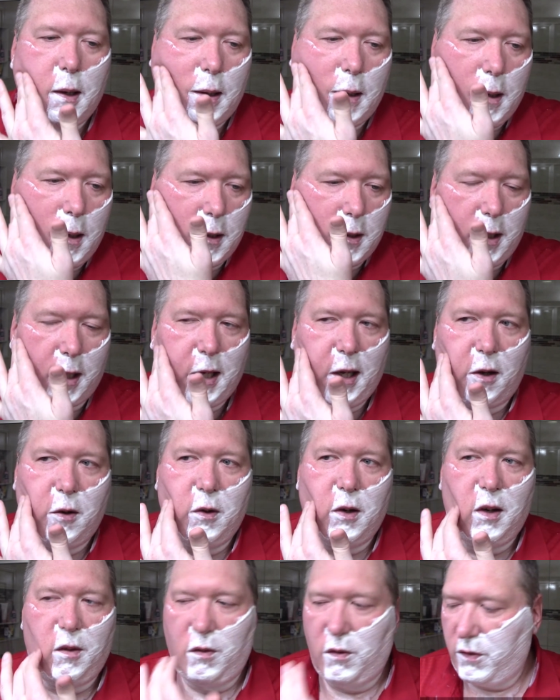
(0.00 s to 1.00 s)
It's like I
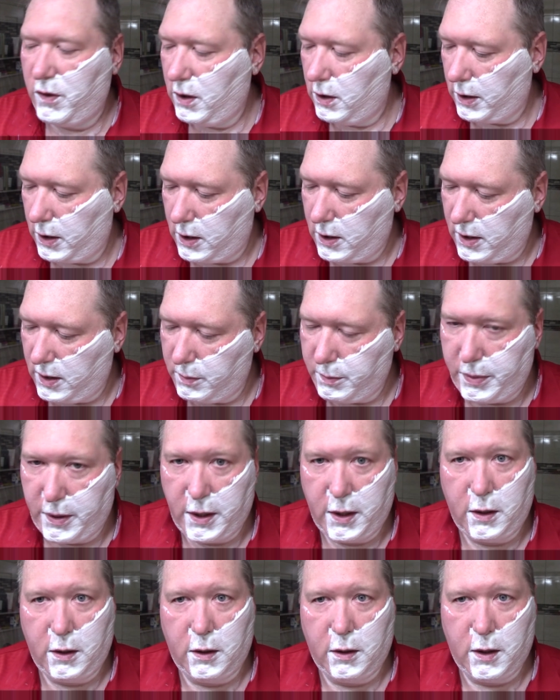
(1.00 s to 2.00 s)
couldn't even feel it cut, but
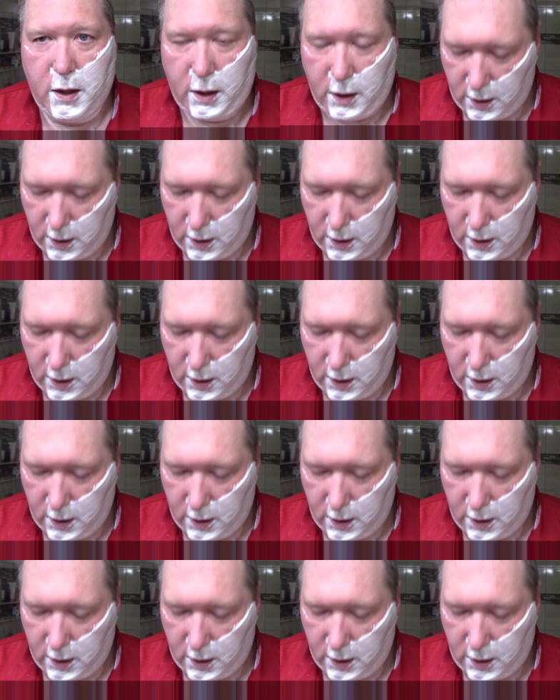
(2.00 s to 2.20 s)
it